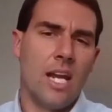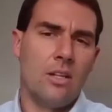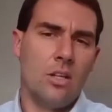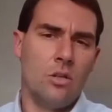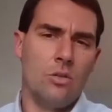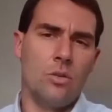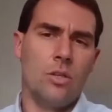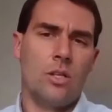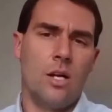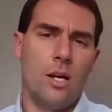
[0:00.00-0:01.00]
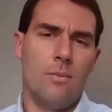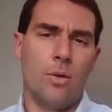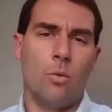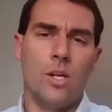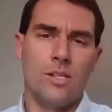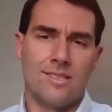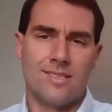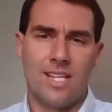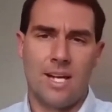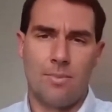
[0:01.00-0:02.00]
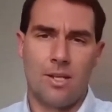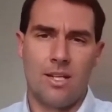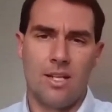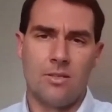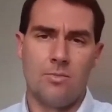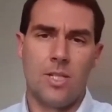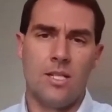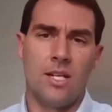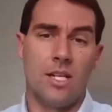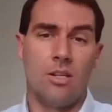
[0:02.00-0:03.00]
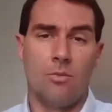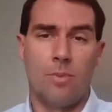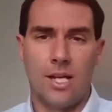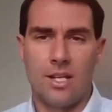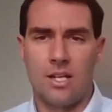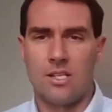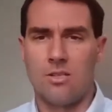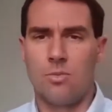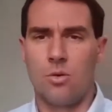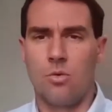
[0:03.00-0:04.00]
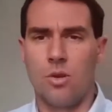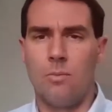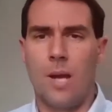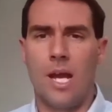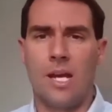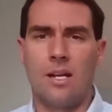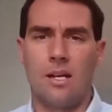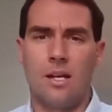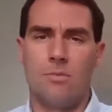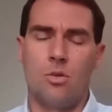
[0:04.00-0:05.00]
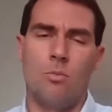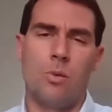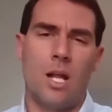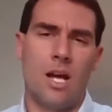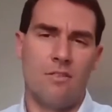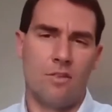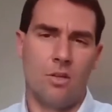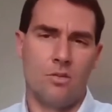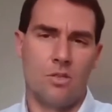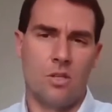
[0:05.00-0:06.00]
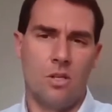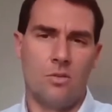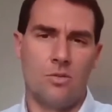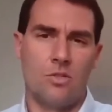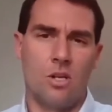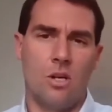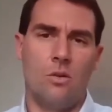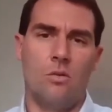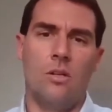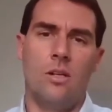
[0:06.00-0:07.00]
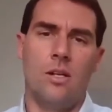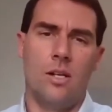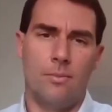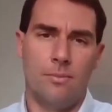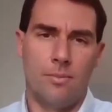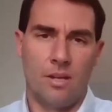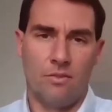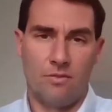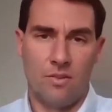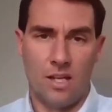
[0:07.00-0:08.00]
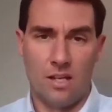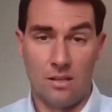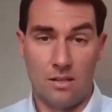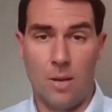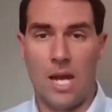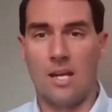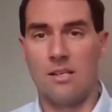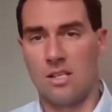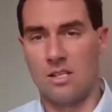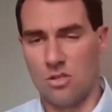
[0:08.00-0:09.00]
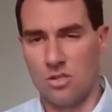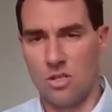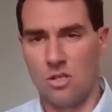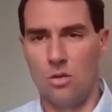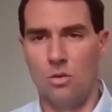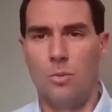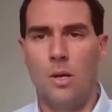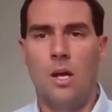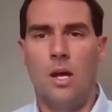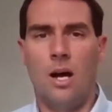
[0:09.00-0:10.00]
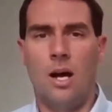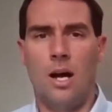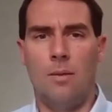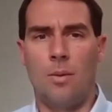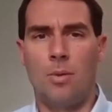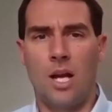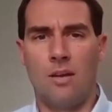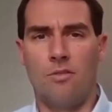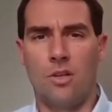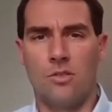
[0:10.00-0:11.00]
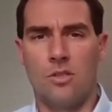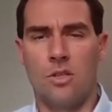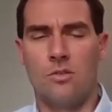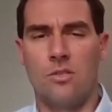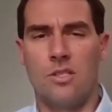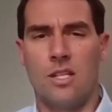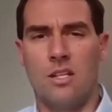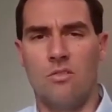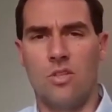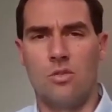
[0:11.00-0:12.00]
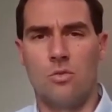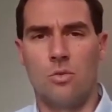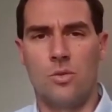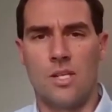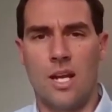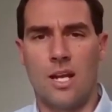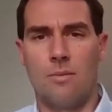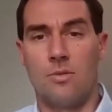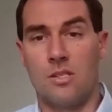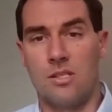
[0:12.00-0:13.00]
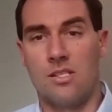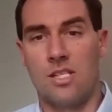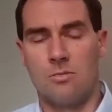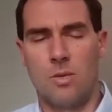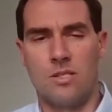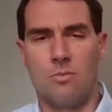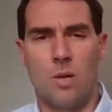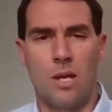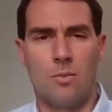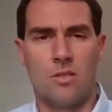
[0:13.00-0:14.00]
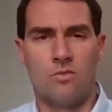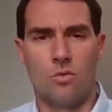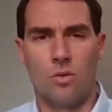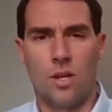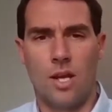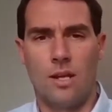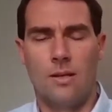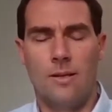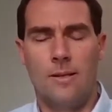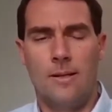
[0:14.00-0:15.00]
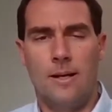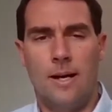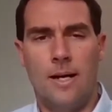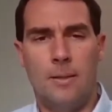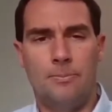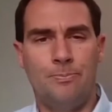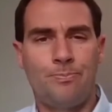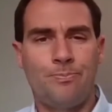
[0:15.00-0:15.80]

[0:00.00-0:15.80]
loan, there was a step that needed to be done either by the customer or the bank to apply for those loans. So if the bank, such as a Coop, applied for those loans, then the individual was getting up to 6 months of payments for that.